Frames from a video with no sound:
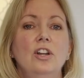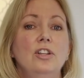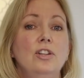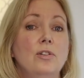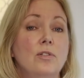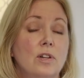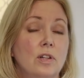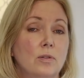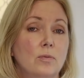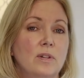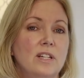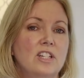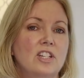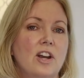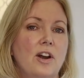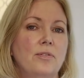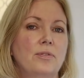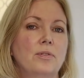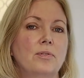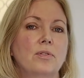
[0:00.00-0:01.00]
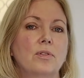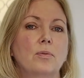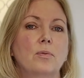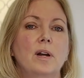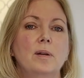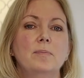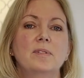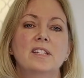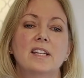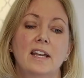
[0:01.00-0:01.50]
you can reach out through the
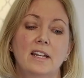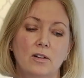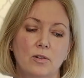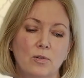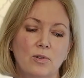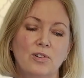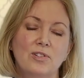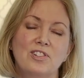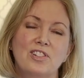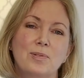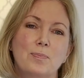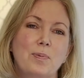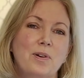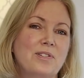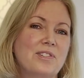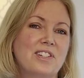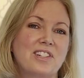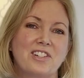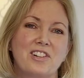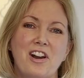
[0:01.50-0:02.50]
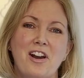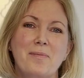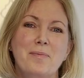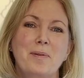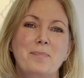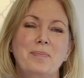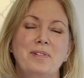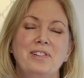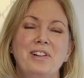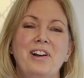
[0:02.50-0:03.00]
website or just post a
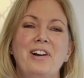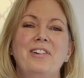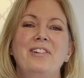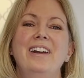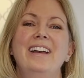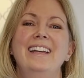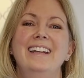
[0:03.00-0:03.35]
comment below,